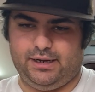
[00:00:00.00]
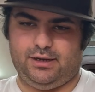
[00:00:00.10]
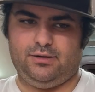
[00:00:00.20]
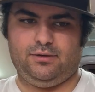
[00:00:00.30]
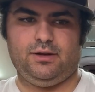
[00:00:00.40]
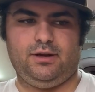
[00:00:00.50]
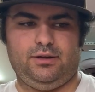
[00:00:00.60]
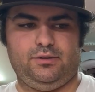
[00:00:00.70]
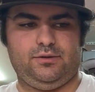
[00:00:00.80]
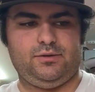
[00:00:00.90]

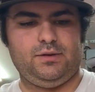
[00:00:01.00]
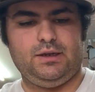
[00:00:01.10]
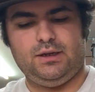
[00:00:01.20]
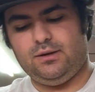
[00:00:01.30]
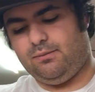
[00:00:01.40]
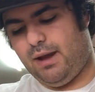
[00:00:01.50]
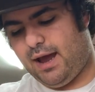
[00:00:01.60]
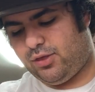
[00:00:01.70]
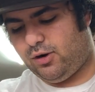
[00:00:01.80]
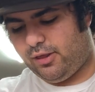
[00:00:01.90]
and
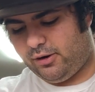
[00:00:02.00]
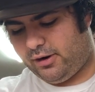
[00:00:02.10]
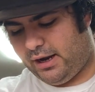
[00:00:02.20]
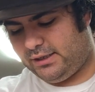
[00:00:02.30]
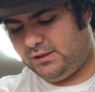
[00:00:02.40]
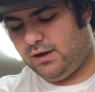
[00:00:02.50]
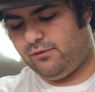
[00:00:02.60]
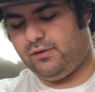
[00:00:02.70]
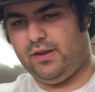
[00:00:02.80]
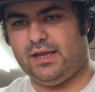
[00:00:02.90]
math and all that other kind of
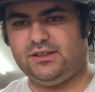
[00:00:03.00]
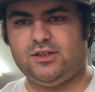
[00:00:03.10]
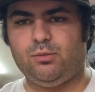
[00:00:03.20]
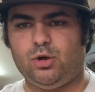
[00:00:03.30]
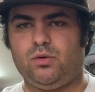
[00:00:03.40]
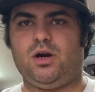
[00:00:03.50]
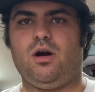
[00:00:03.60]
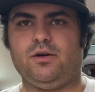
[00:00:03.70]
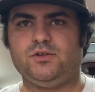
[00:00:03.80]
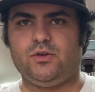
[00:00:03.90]
stuff in that similar
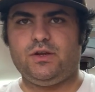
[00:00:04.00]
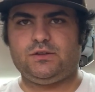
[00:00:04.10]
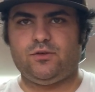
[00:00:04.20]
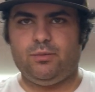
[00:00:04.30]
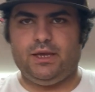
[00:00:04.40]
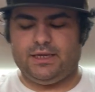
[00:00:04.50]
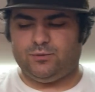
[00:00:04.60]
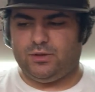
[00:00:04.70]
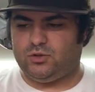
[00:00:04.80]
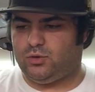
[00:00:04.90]
regard. So this for me has
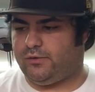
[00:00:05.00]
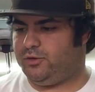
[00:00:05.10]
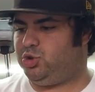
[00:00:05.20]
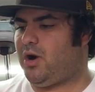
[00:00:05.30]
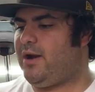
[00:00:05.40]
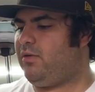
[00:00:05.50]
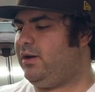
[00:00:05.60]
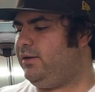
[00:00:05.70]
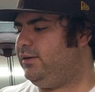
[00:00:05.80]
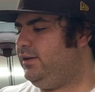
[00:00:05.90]
been sort of a dry
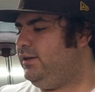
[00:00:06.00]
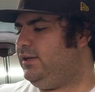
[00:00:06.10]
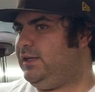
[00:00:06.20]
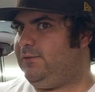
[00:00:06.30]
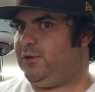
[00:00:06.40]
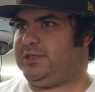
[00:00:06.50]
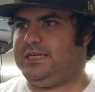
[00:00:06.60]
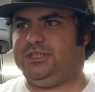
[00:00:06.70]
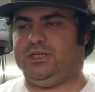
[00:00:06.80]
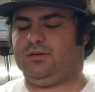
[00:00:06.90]
run for
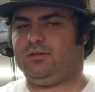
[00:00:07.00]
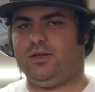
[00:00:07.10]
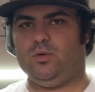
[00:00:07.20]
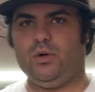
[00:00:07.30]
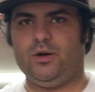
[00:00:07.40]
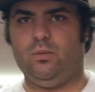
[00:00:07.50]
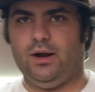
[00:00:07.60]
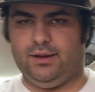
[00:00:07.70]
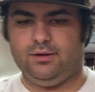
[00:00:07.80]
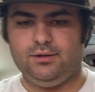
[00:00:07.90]
teaching in a weird
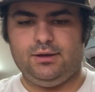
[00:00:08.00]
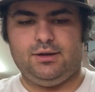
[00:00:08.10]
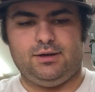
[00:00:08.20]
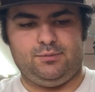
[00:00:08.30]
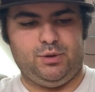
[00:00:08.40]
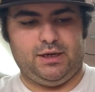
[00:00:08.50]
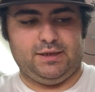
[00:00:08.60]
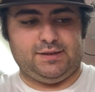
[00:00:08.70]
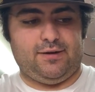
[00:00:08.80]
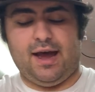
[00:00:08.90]
way,
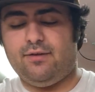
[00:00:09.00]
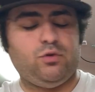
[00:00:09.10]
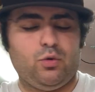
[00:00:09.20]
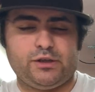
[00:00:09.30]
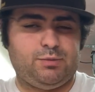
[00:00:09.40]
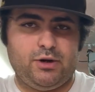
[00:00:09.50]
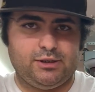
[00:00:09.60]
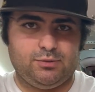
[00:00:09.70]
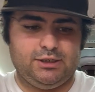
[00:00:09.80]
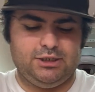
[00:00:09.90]
because I have no
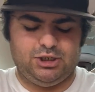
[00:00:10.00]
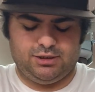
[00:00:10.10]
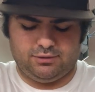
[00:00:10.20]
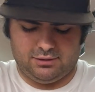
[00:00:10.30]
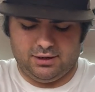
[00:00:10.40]
experience with teaching.